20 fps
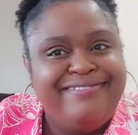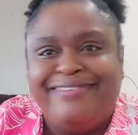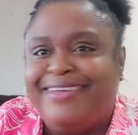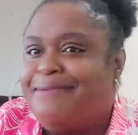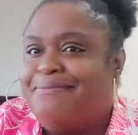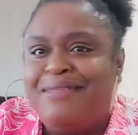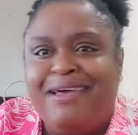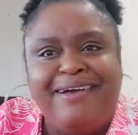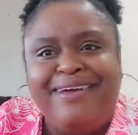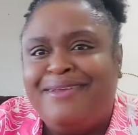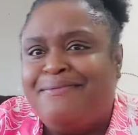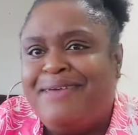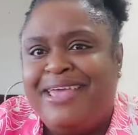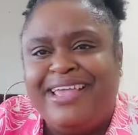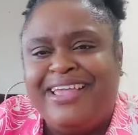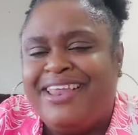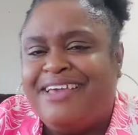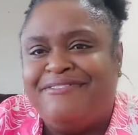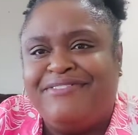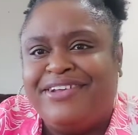I'm not going to
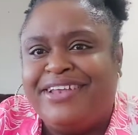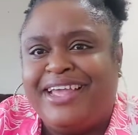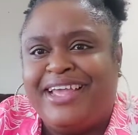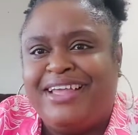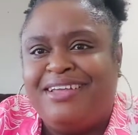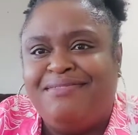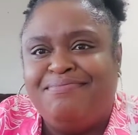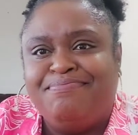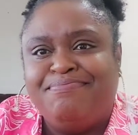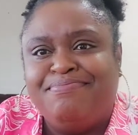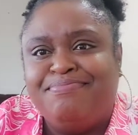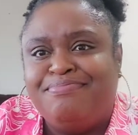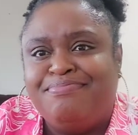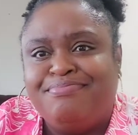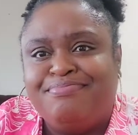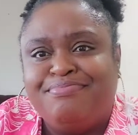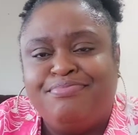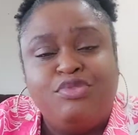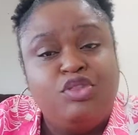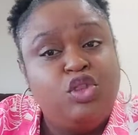make it every day.
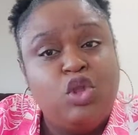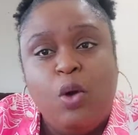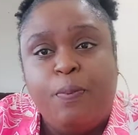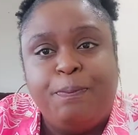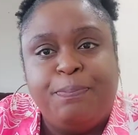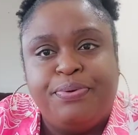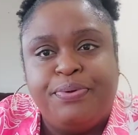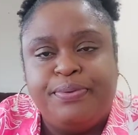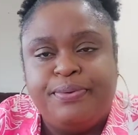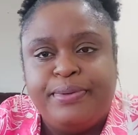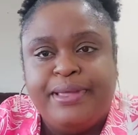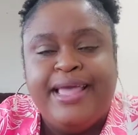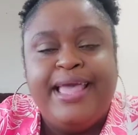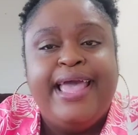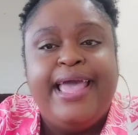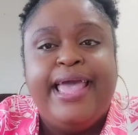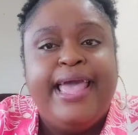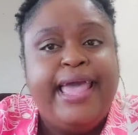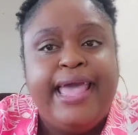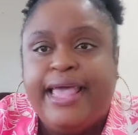Nope.
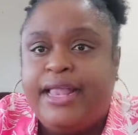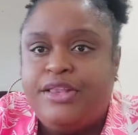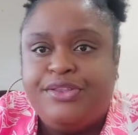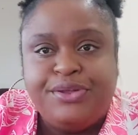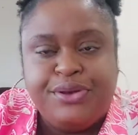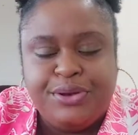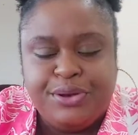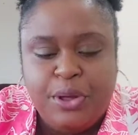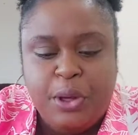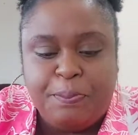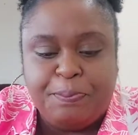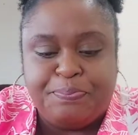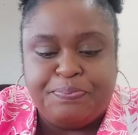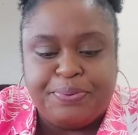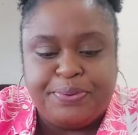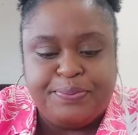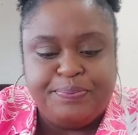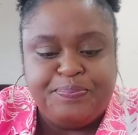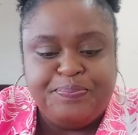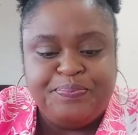Hell to the nope.
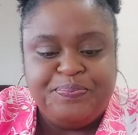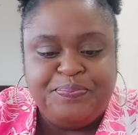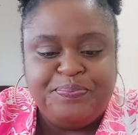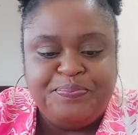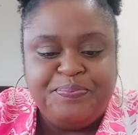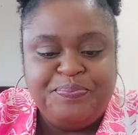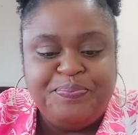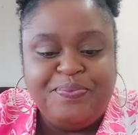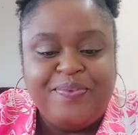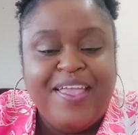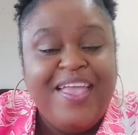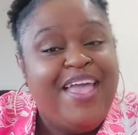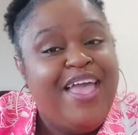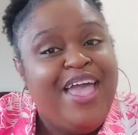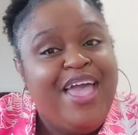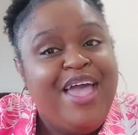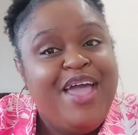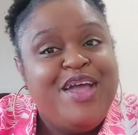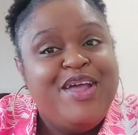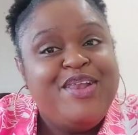
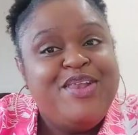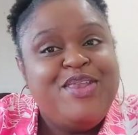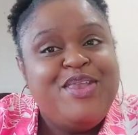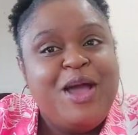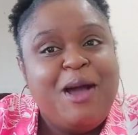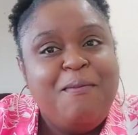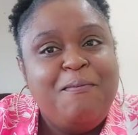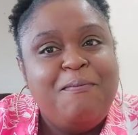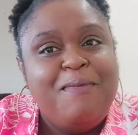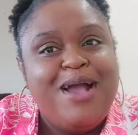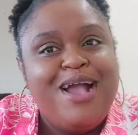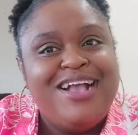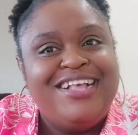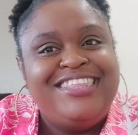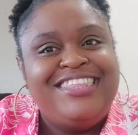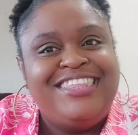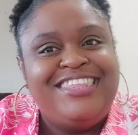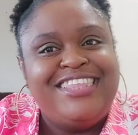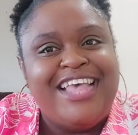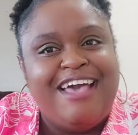
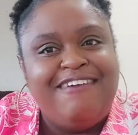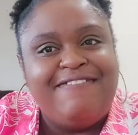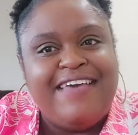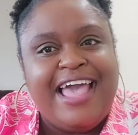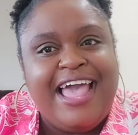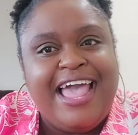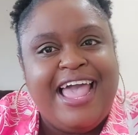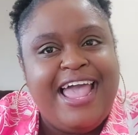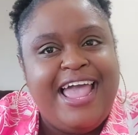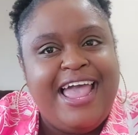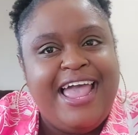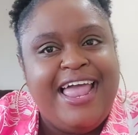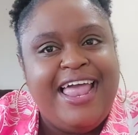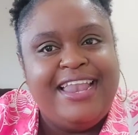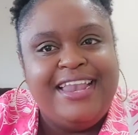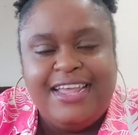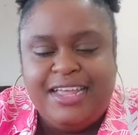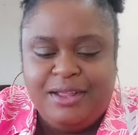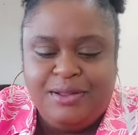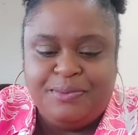Number
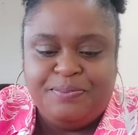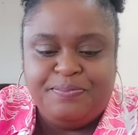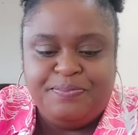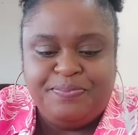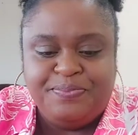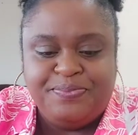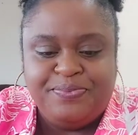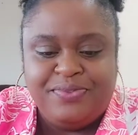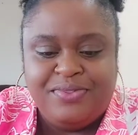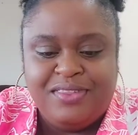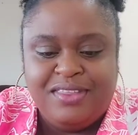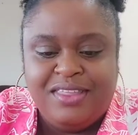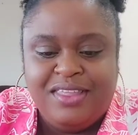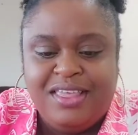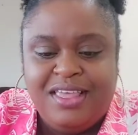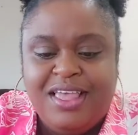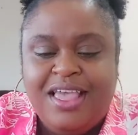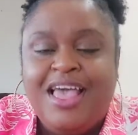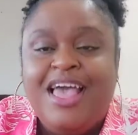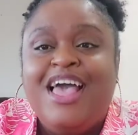7.
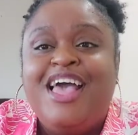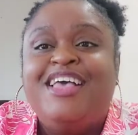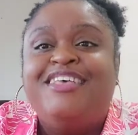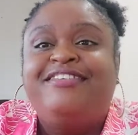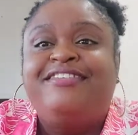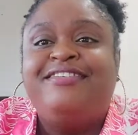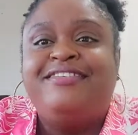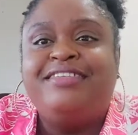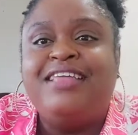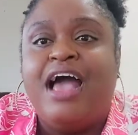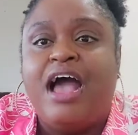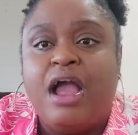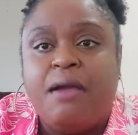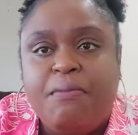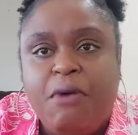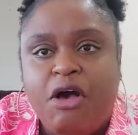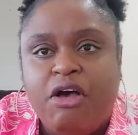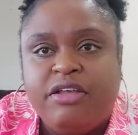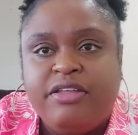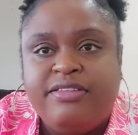
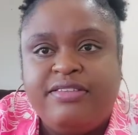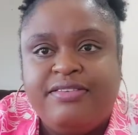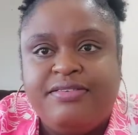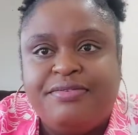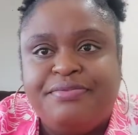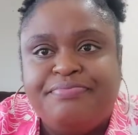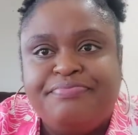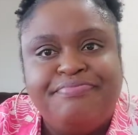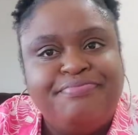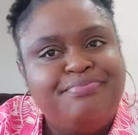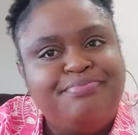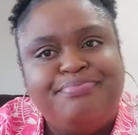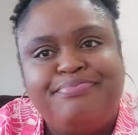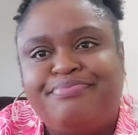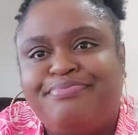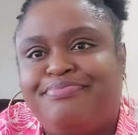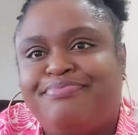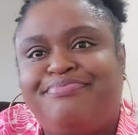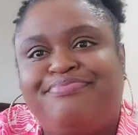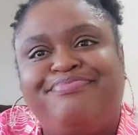Starbucks
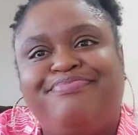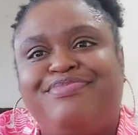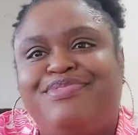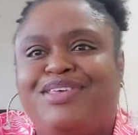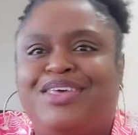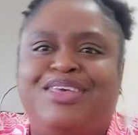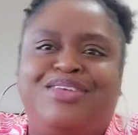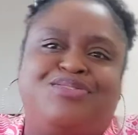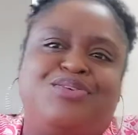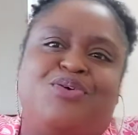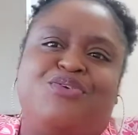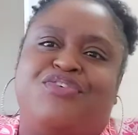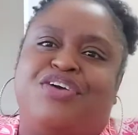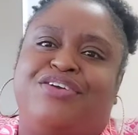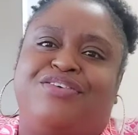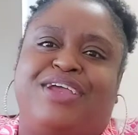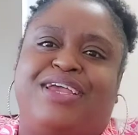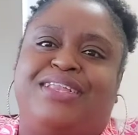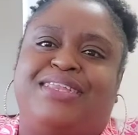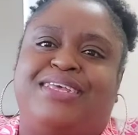is
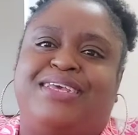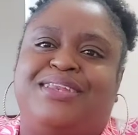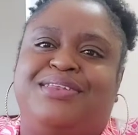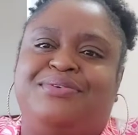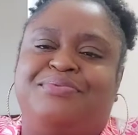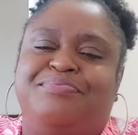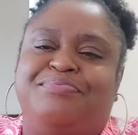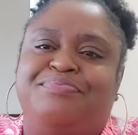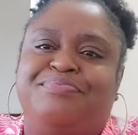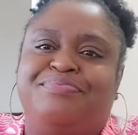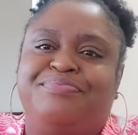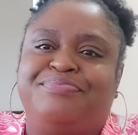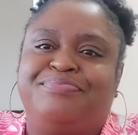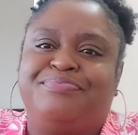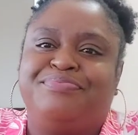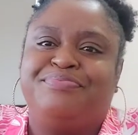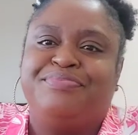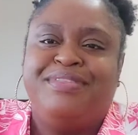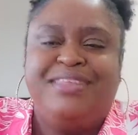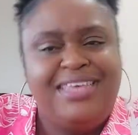overrated.
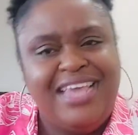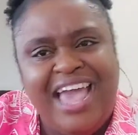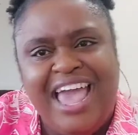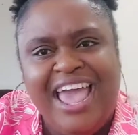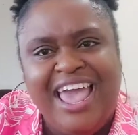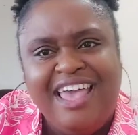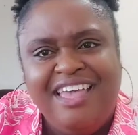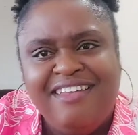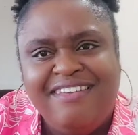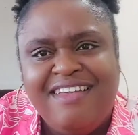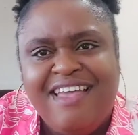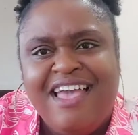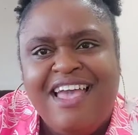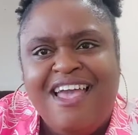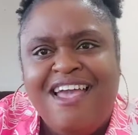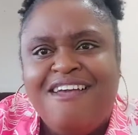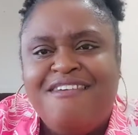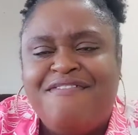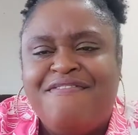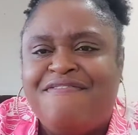Yeah.
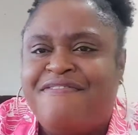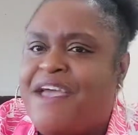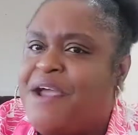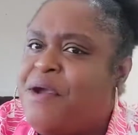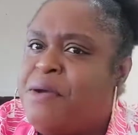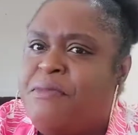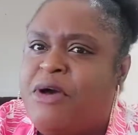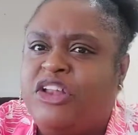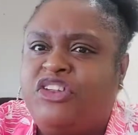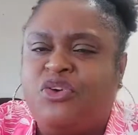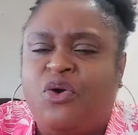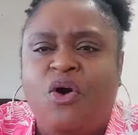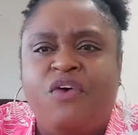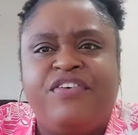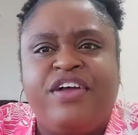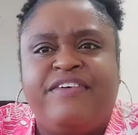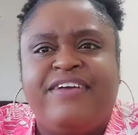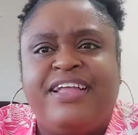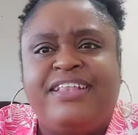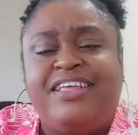Very much
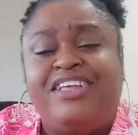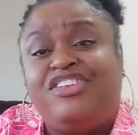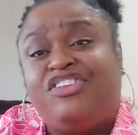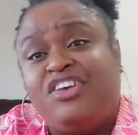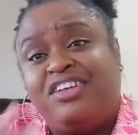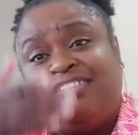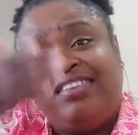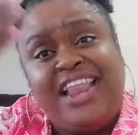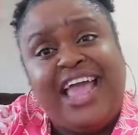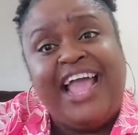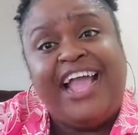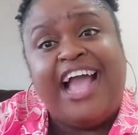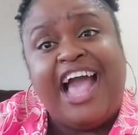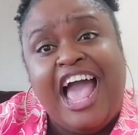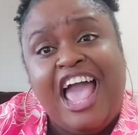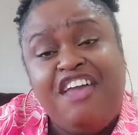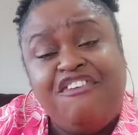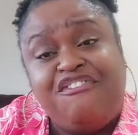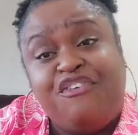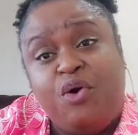overrated. Just like
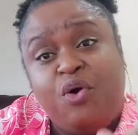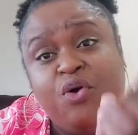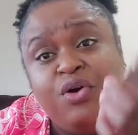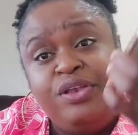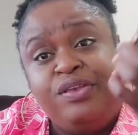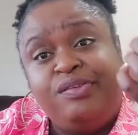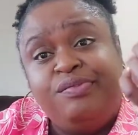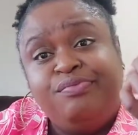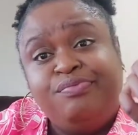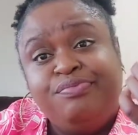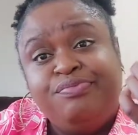iPhone.